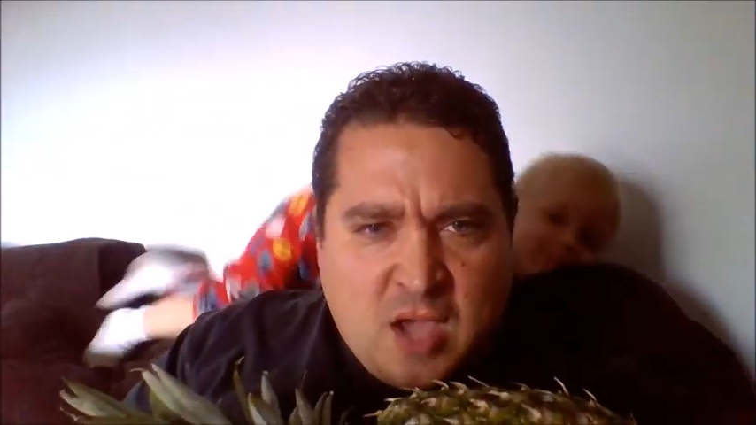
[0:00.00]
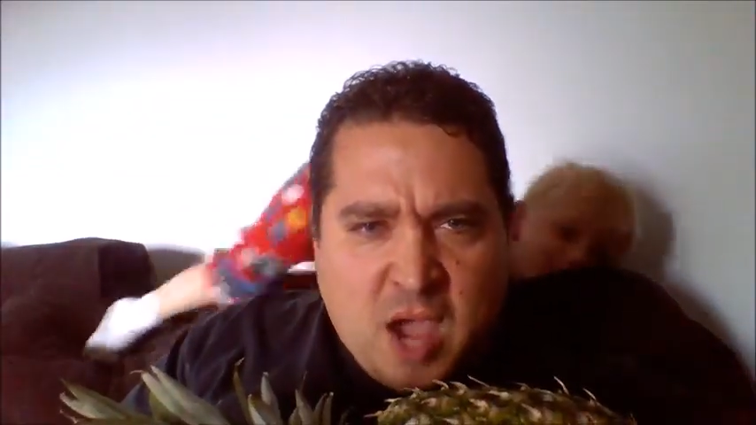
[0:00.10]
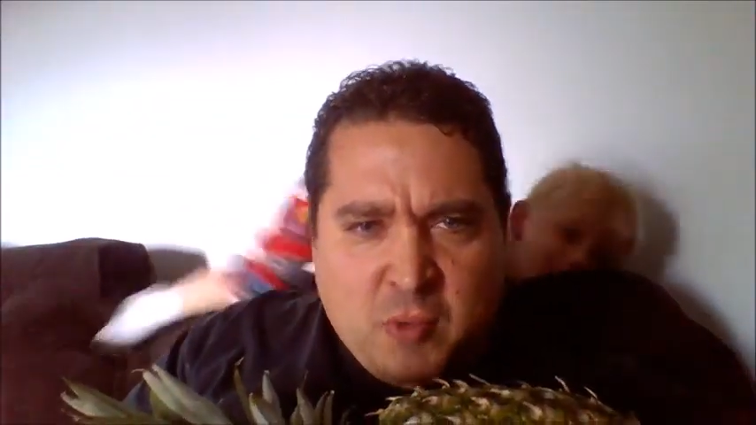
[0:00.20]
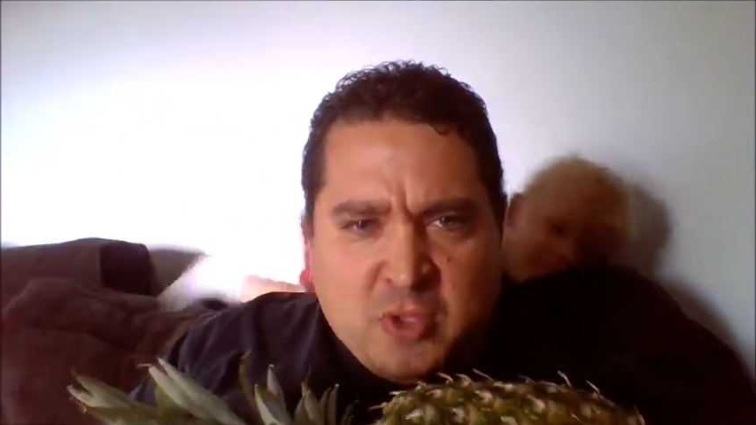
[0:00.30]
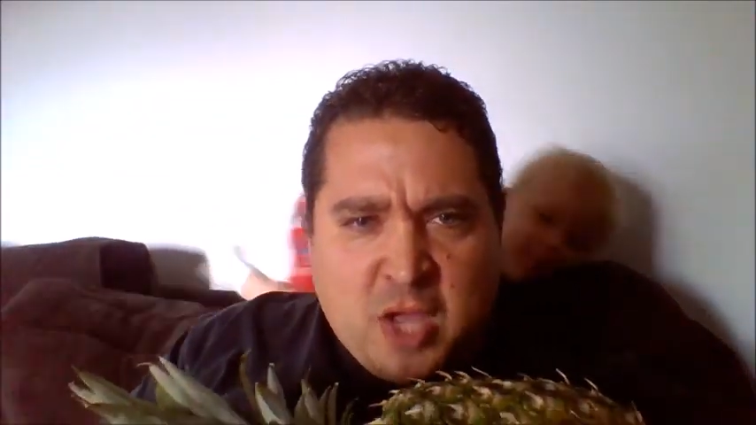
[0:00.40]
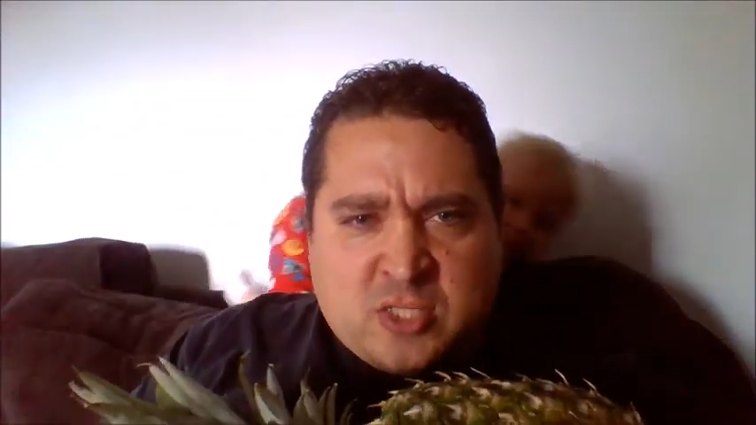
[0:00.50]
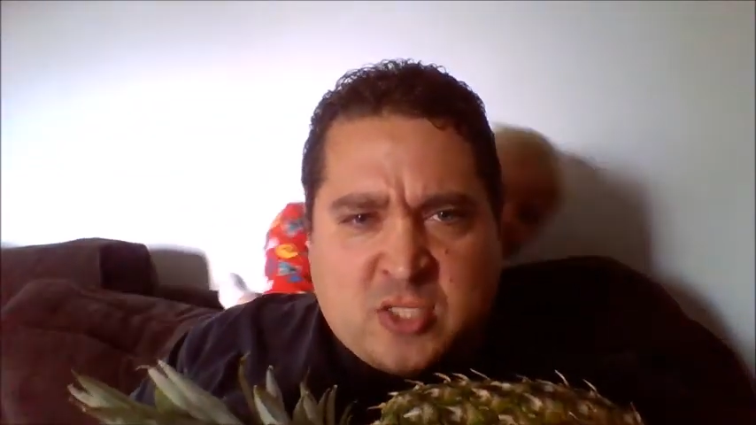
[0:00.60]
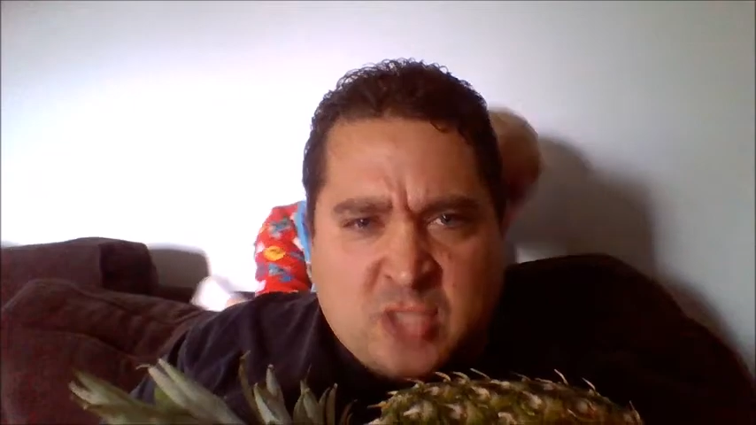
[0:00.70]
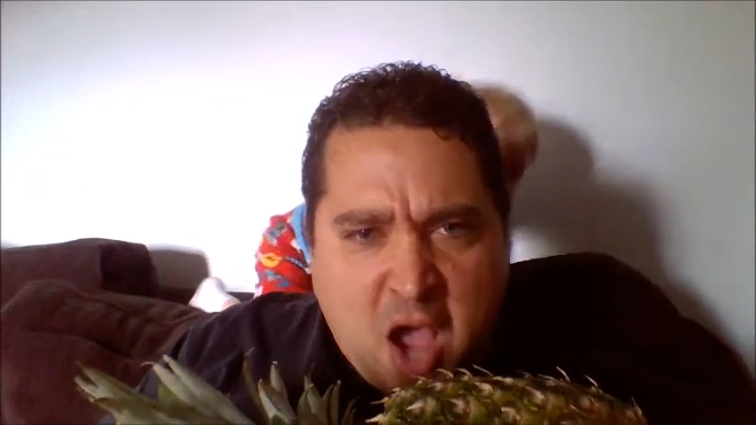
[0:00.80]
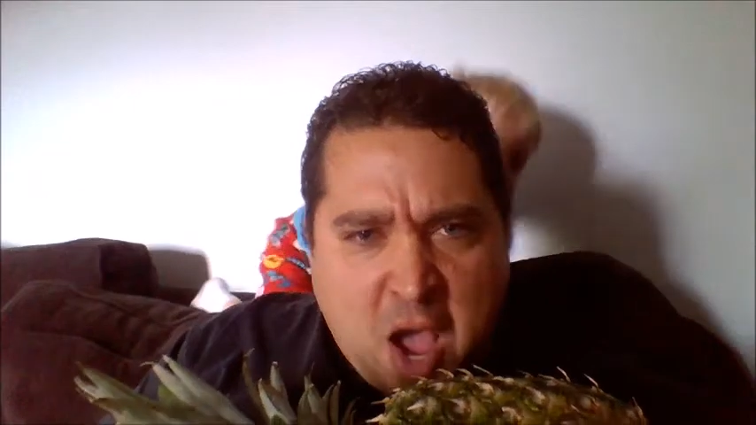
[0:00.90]
I will
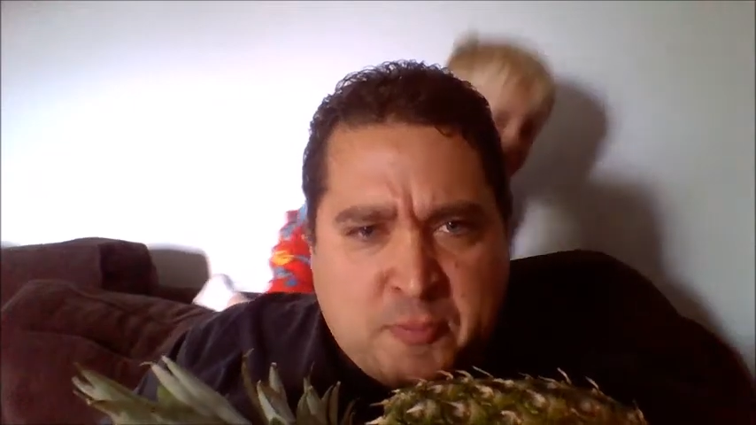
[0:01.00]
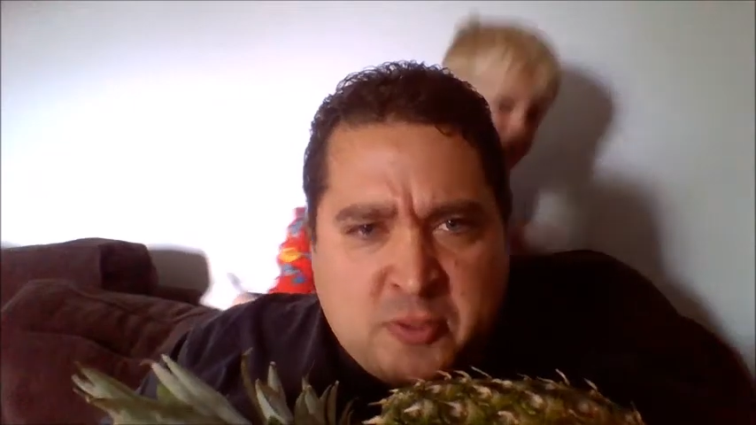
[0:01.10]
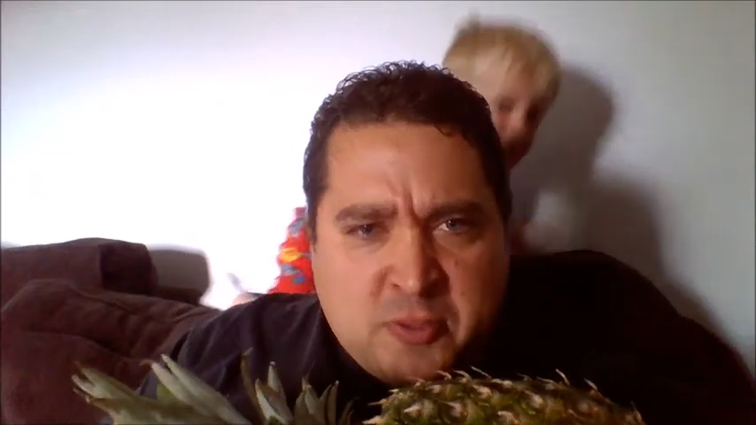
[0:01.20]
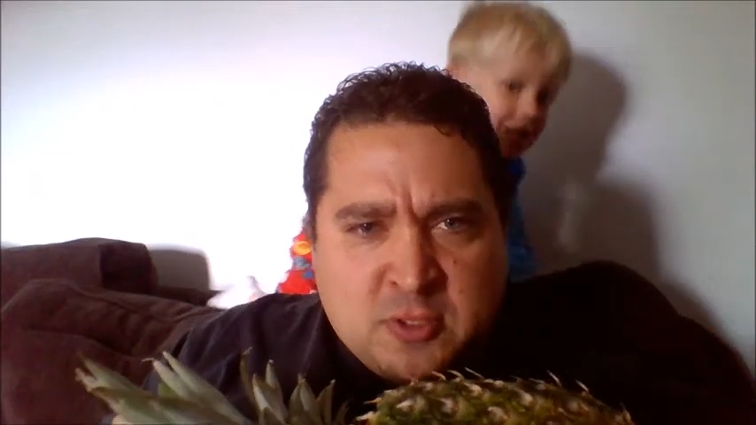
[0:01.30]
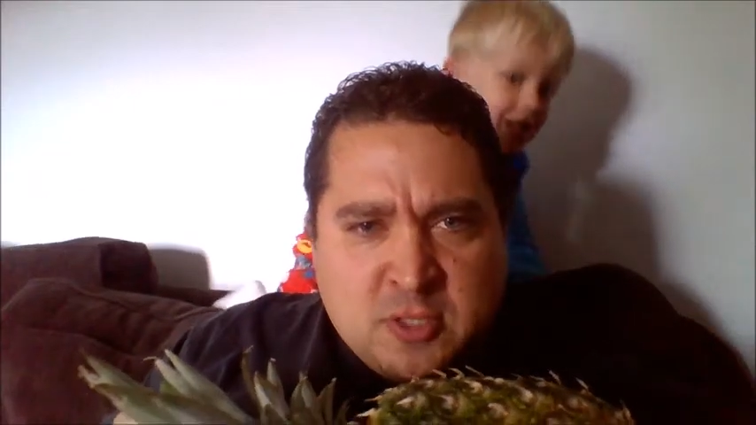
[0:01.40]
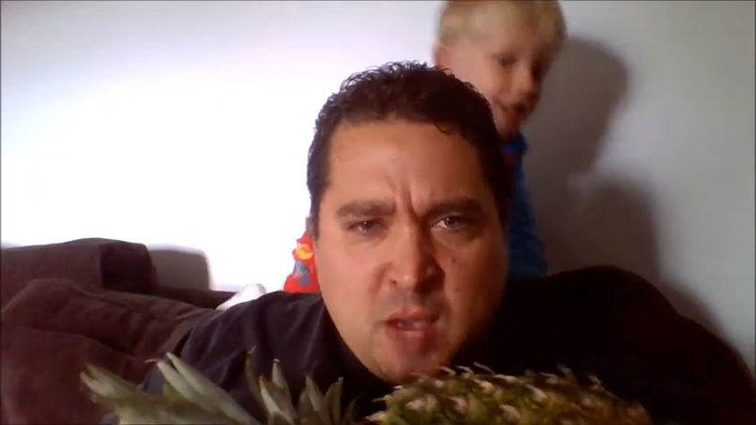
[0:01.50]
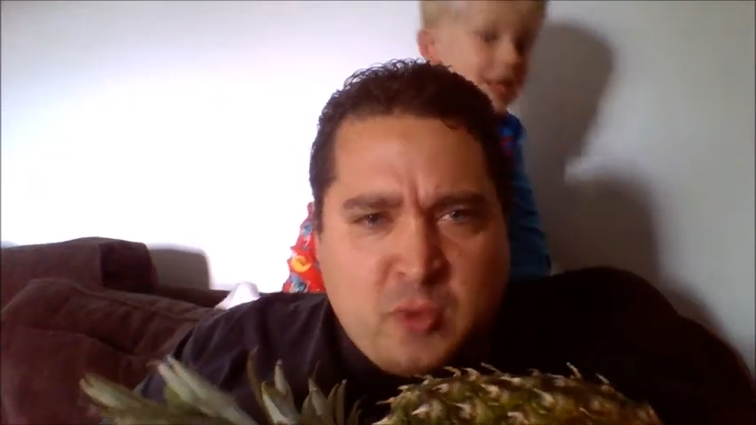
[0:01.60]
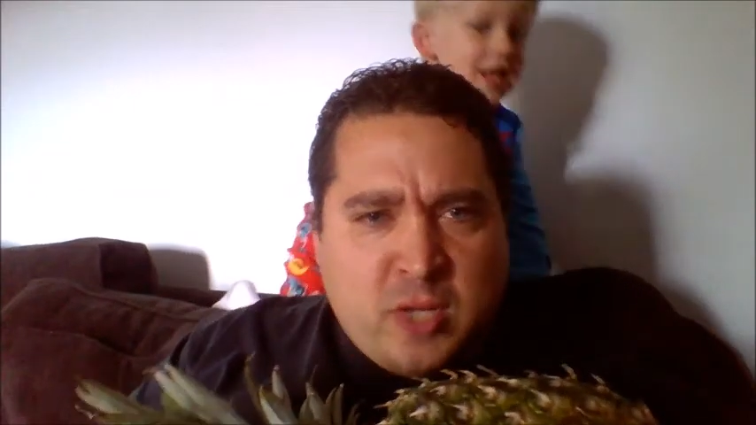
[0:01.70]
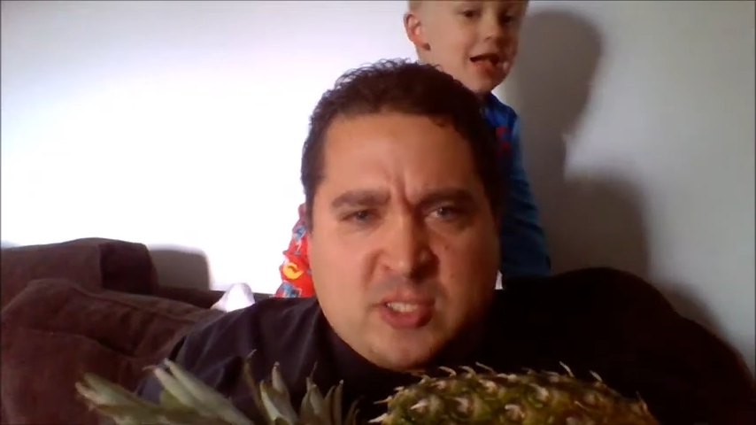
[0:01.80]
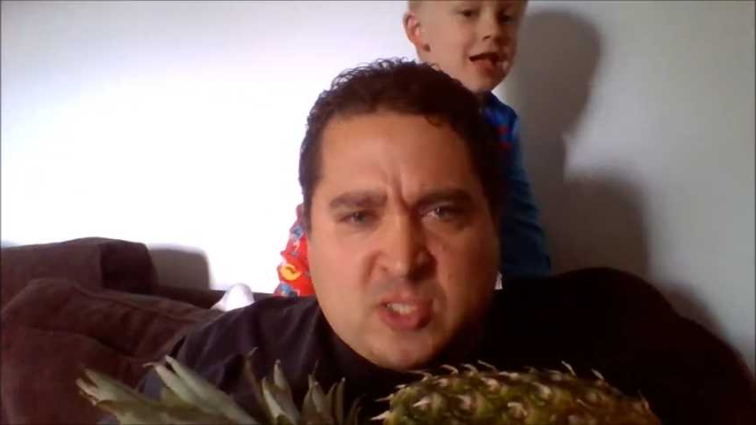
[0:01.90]
not stop. I
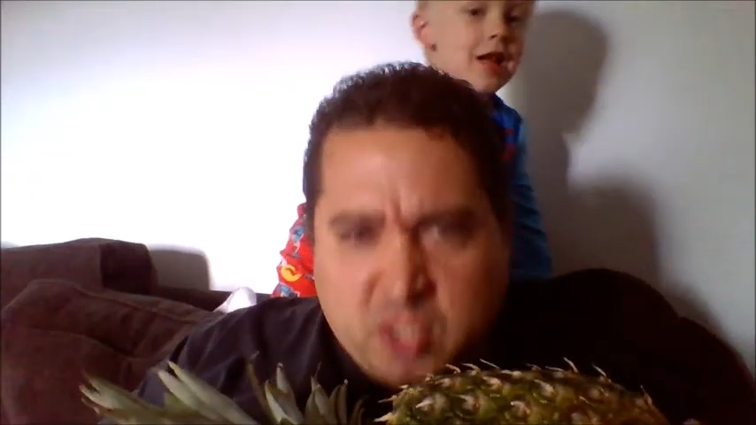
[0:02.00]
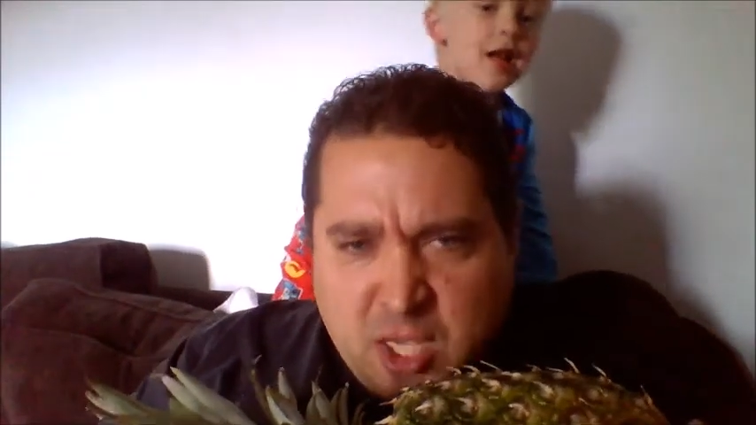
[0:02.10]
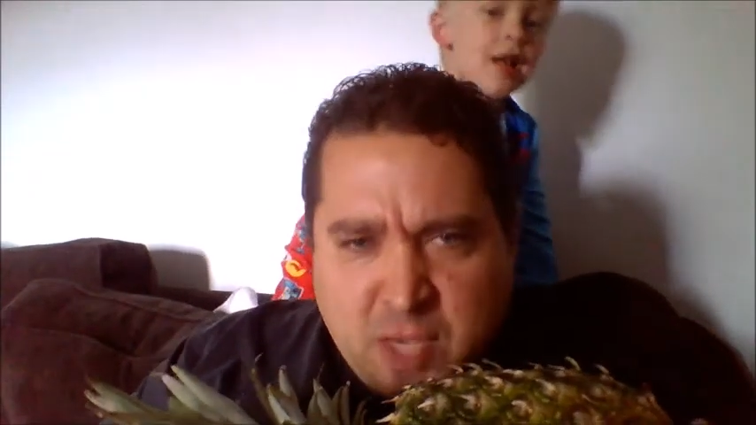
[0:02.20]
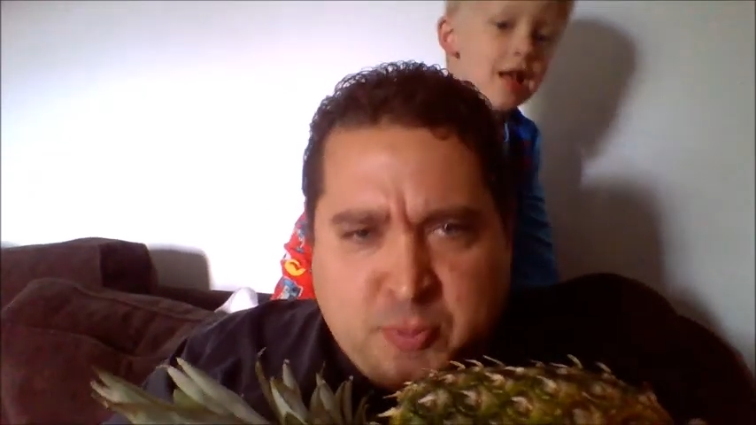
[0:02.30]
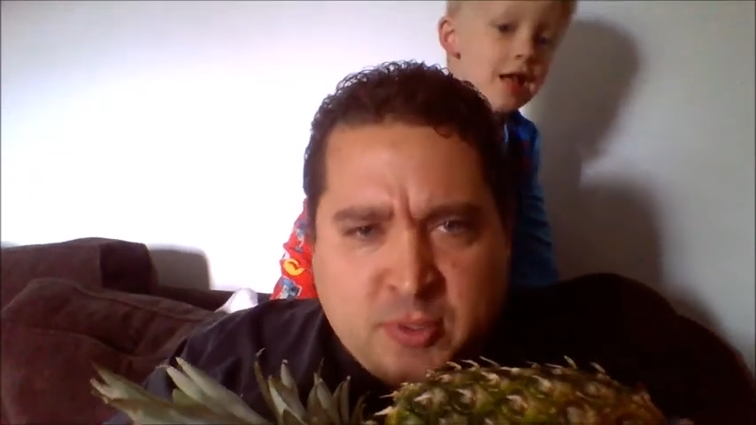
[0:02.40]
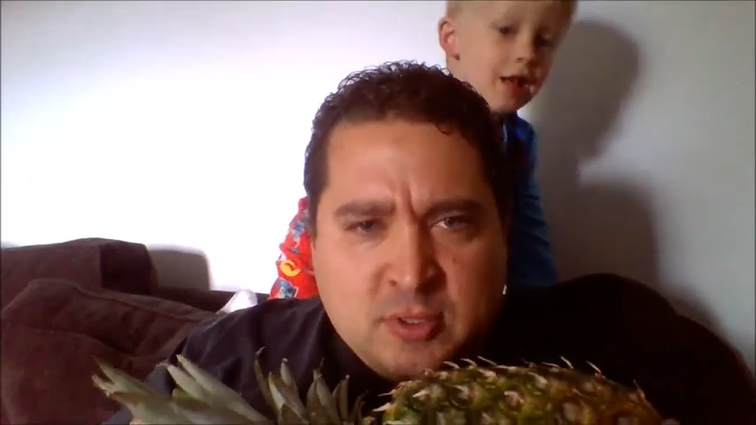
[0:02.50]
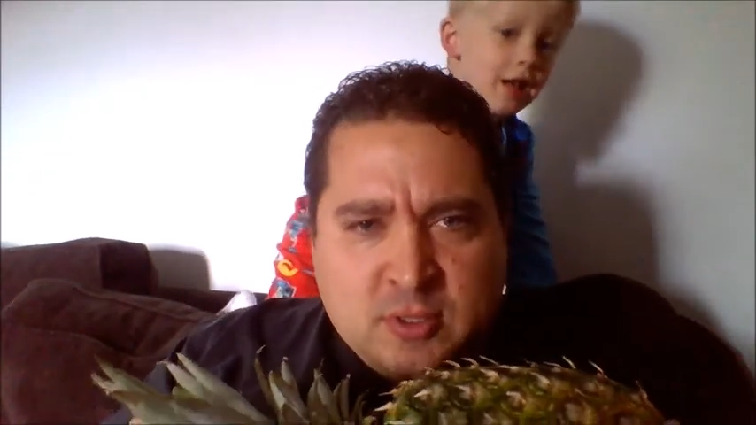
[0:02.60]
will not sleep